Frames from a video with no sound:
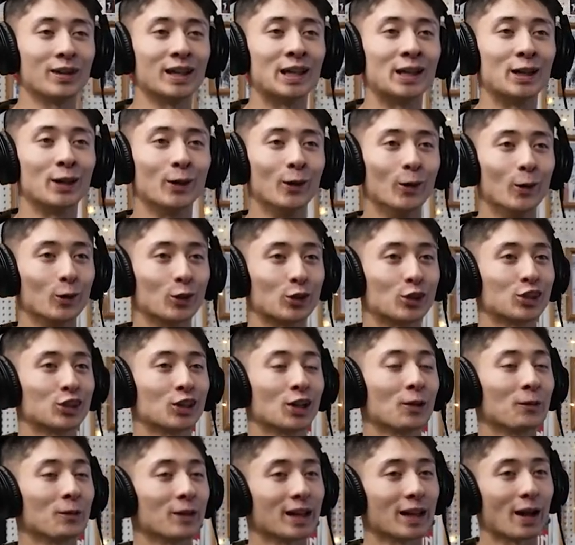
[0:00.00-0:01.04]
The Eagle,
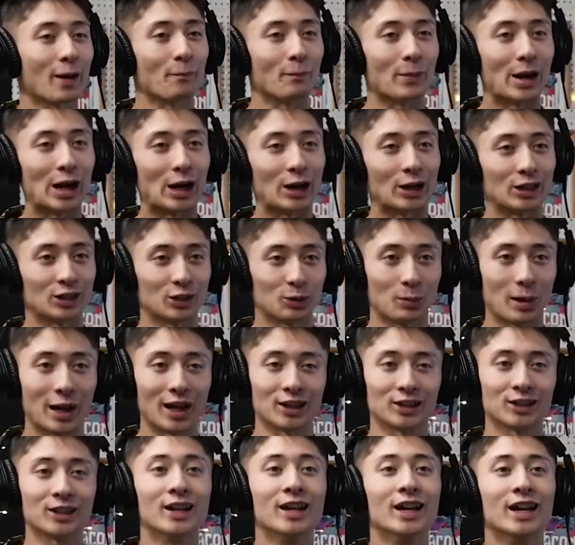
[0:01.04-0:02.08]
serving America's
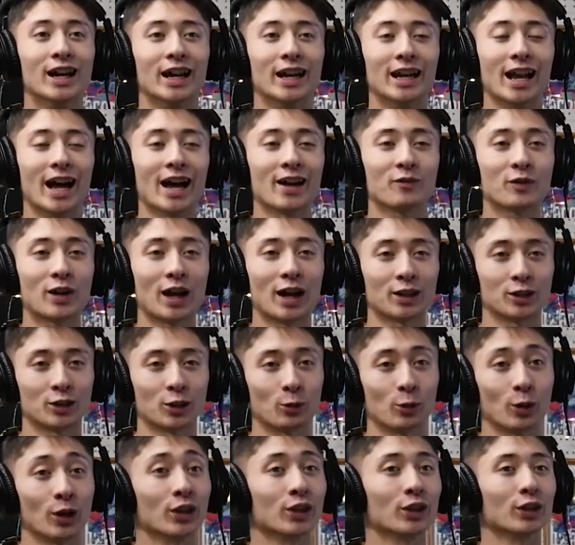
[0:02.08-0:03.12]
best, and I've got your
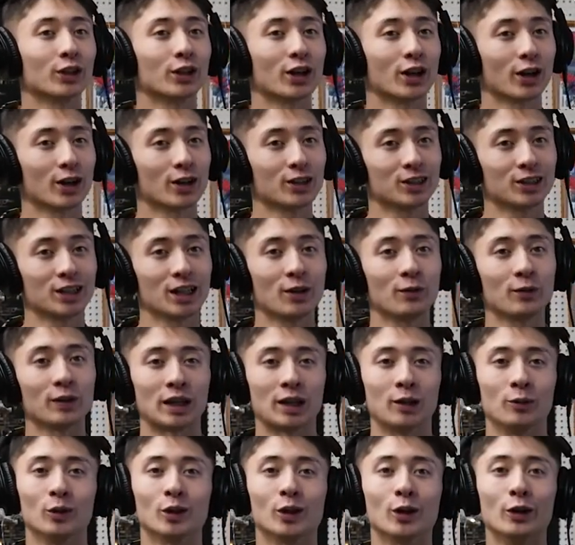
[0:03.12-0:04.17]
weather courtesy of
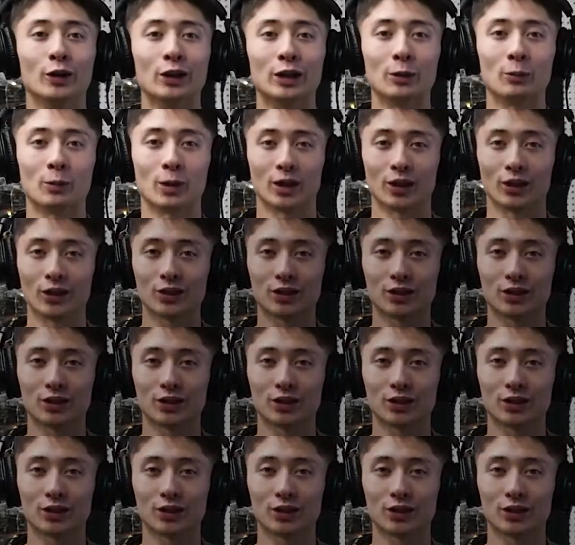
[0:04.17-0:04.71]
Iwakuni Weather